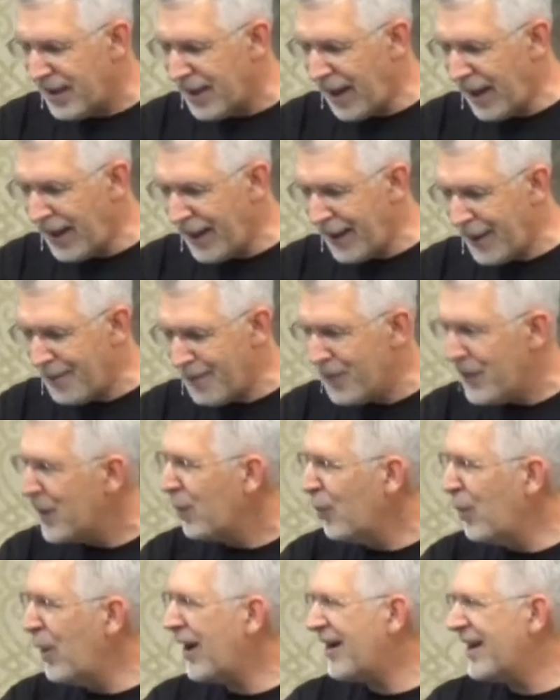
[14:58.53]
um,
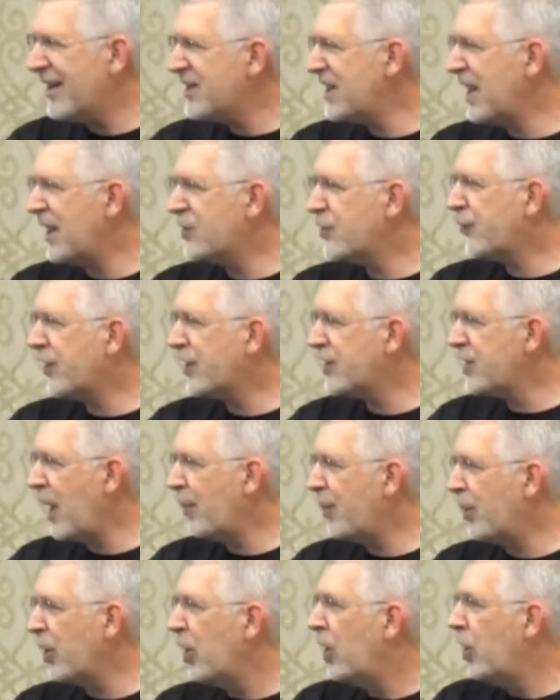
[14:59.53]
where it says, for
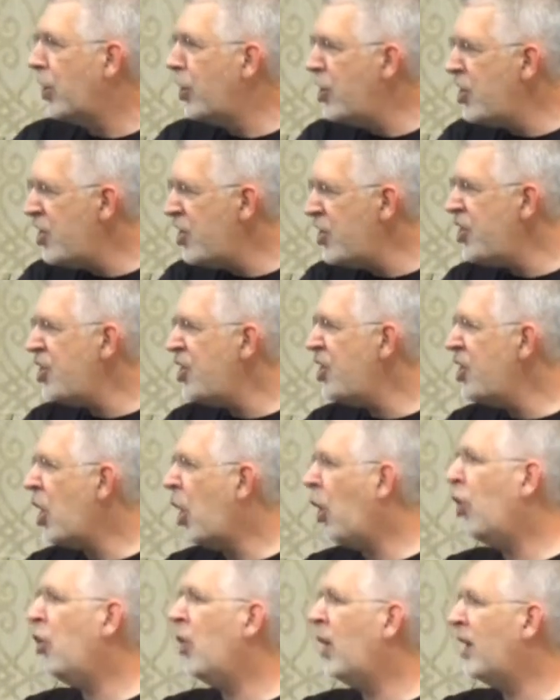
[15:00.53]
example,
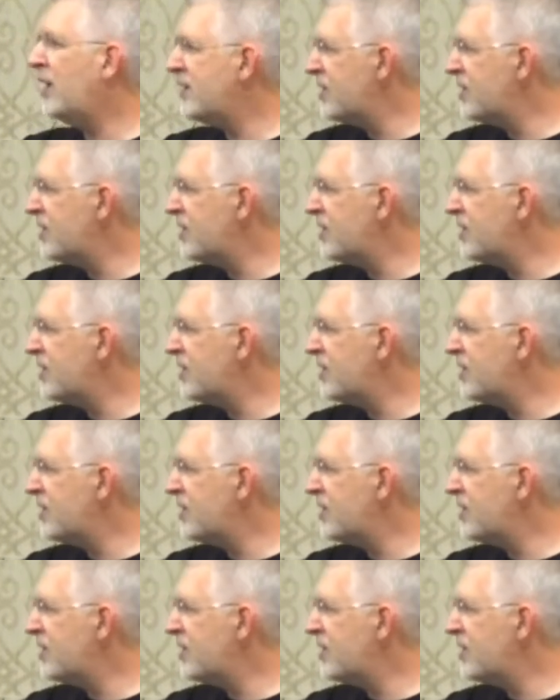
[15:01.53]
no one